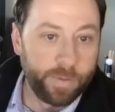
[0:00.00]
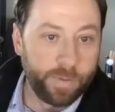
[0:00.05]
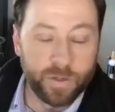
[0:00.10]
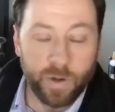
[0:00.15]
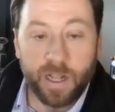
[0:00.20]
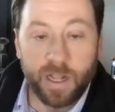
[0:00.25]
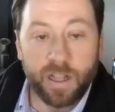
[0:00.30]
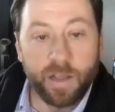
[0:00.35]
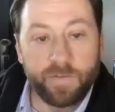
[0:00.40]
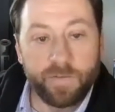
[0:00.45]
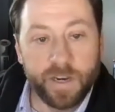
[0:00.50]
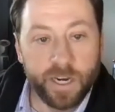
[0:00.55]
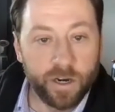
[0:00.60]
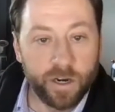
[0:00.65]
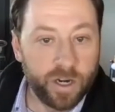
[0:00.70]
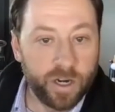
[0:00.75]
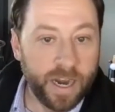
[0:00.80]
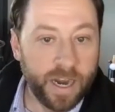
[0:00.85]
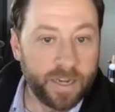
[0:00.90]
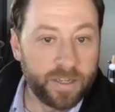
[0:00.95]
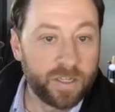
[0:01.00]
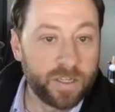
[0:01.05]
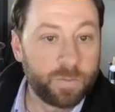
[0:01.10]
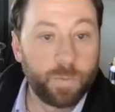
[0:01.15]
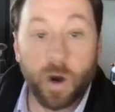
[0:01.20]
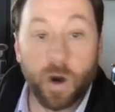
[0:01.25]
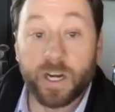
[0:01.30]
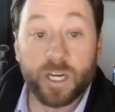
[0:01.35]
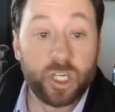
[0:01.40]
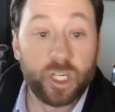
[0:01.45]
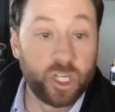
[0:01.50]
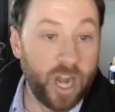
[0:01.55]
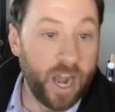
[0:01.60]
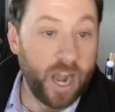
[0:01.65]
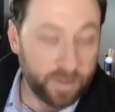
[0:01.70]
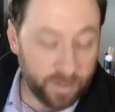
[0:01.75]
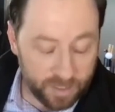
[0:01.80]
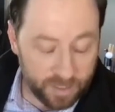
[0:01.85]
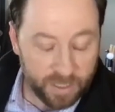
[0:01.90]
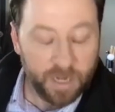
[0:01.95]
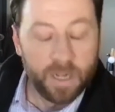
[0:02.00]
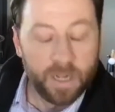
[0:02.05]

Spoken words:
So I'd love to hear you guys' parting shots